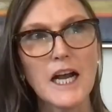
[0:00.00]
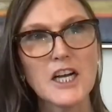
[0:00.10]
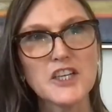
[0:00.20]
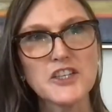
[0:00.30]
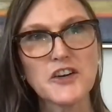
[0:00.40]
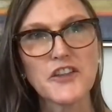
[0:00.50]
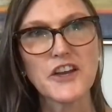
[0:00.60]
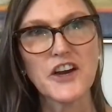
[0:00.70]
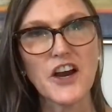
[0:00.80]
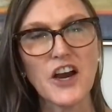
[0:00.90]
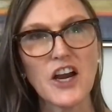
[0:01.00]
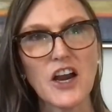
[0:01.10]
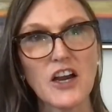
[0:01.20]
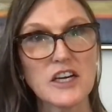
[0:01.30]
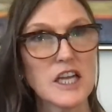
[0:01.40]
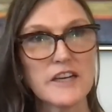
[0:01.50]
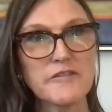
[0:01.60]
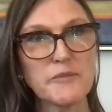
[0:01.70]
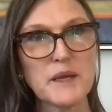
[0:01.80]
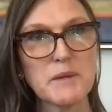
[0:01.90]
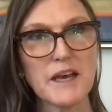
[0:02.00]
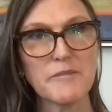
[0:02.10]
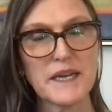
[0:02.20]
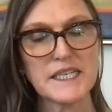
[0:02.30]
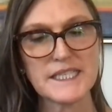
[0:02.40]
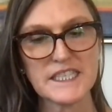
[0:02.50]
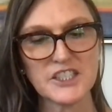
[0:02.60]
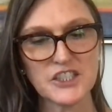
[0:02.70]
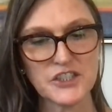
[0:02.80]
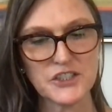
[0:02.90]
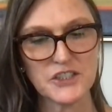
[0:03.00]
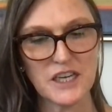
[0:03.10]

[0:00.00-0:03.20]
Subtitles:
there are a lot of people I've paid attention